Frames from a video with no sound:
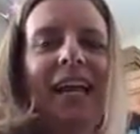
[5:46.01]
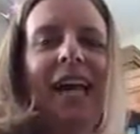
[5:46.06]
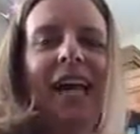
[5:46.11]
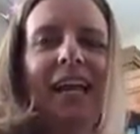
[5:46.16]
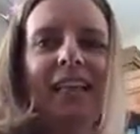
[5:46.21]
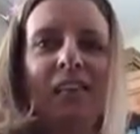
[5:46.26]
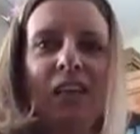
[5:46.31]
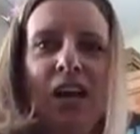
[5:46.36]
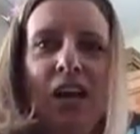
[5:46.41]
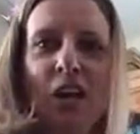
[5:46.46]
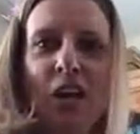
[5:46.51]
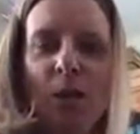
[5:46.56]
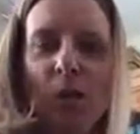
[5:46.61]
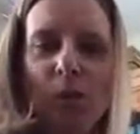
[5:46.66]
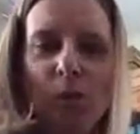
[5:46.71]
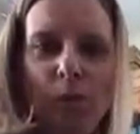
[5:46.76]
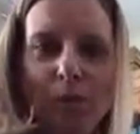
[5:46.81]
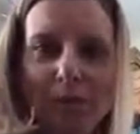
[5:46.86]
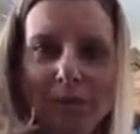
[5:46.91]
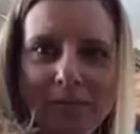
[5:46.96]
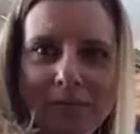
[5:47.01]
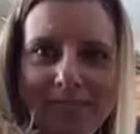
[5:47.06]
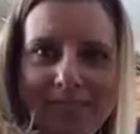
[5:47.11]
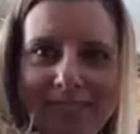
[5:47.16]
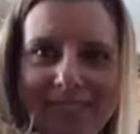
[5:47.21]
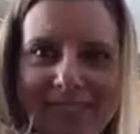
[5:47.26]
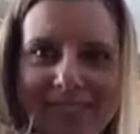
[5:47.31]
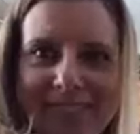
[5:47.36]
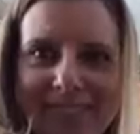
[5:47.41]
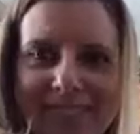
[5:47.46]
hello.
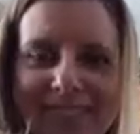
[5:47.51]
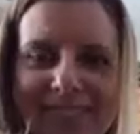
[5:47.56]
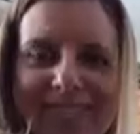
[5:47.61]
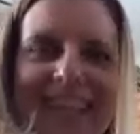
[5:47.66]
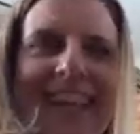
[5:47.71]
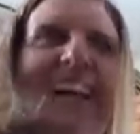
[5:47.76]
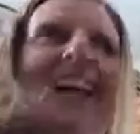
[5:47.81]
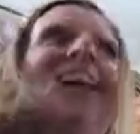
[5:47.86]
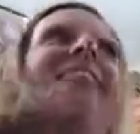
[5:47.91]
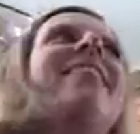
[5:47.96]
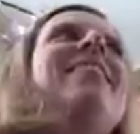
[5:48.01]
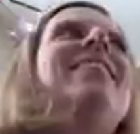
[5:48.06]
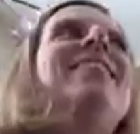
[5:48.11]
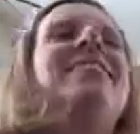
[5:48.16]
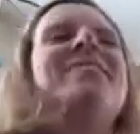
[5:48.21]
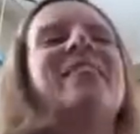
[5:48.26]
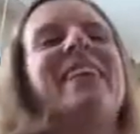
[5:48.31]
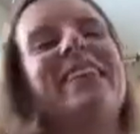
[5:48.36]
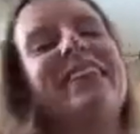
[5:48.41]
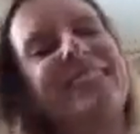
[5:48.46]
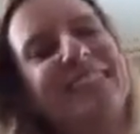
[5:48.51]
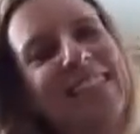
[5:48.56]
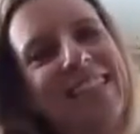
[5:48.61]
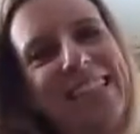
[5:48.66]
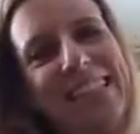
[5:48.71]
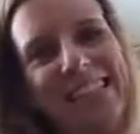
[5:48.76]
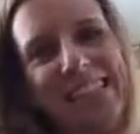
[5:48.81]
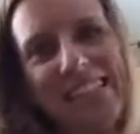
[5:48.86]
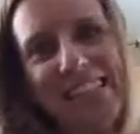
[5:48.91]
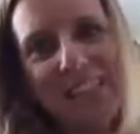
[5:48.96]
Oh my
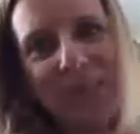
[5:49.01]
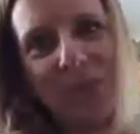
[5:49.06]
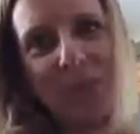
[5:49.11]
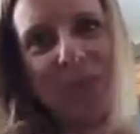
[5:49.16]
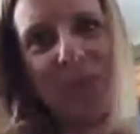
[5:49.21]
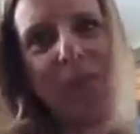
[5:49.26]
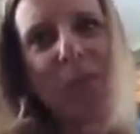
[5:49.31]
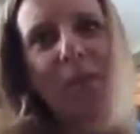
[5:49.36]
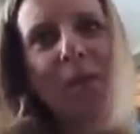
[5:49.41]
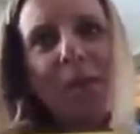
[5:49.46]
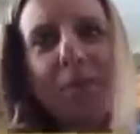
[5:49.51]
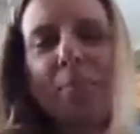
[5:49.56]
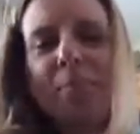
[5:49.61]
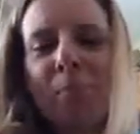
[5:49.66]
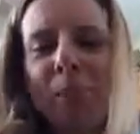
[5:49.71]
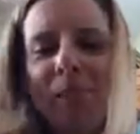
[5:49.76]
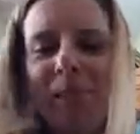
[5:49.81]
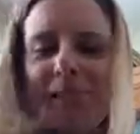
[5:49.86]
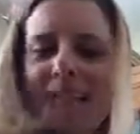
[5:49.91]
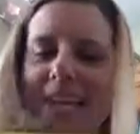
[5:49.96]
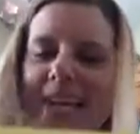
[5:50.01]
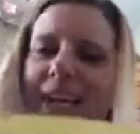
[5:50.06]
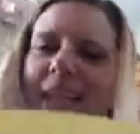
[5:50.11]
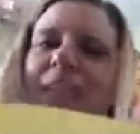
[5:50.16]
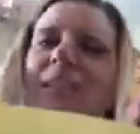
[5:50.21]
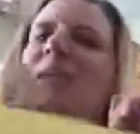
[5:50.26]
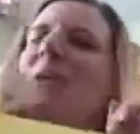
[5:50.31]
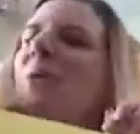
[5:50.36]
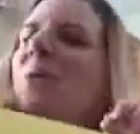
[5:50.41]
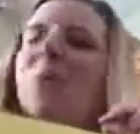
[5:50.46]
goodness, George. People say
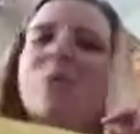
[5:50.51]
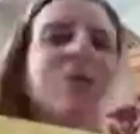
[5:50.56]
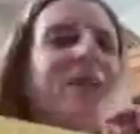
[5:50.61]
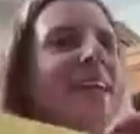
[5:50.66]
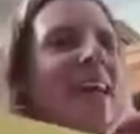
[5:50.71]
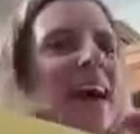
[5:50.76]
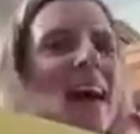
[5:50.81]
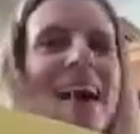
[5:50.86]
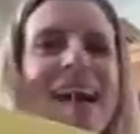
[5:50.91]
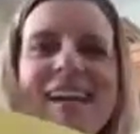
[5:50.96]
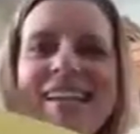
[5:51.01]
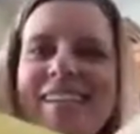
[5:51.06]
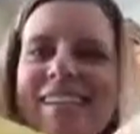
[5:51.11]
hello, not